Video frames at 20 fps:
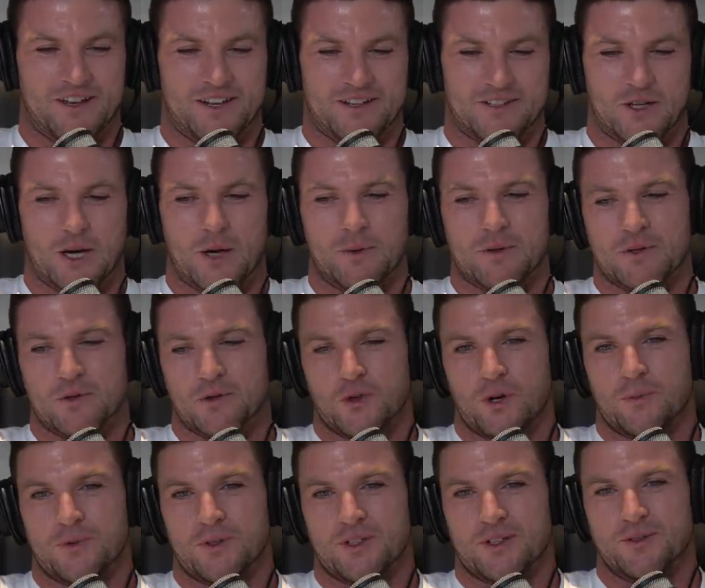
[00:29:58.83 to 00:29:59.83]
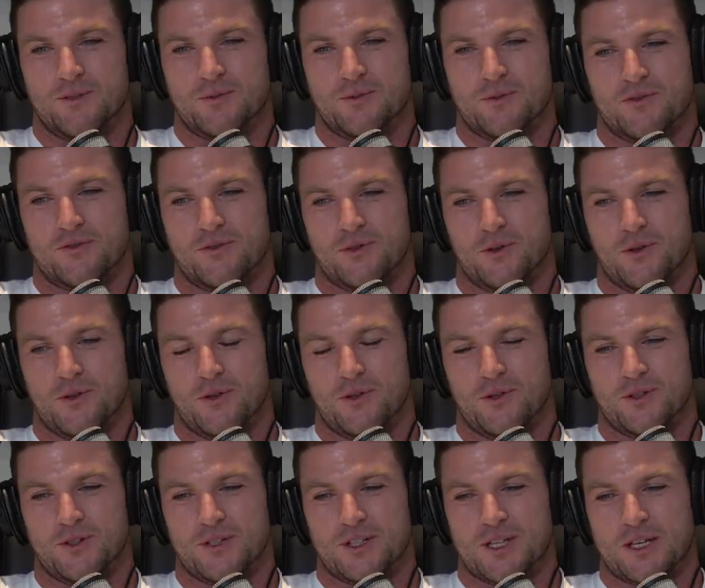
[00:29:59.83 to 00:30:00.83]
and Toby dropped it
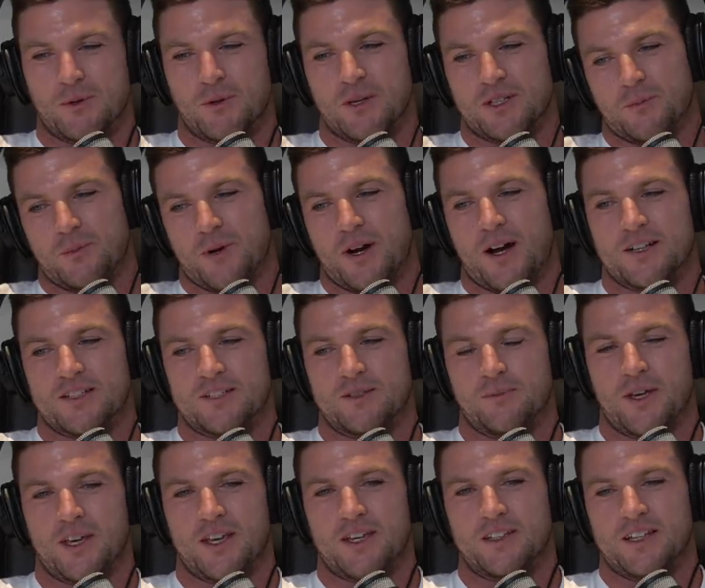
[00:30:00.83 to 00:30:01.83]
before he went to pass to me.